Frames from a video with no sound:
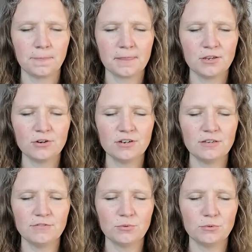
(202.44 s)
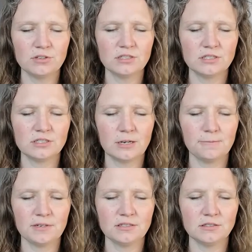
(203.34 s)
You're even willing to
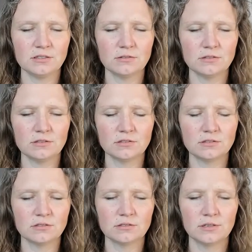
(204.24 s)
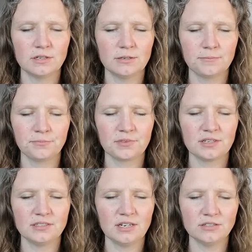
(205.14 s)
step into this
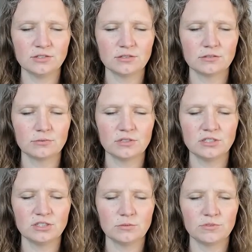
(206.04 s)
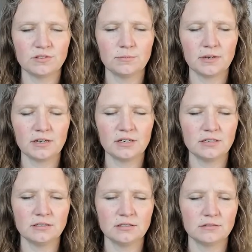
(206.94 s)
desert region with the buried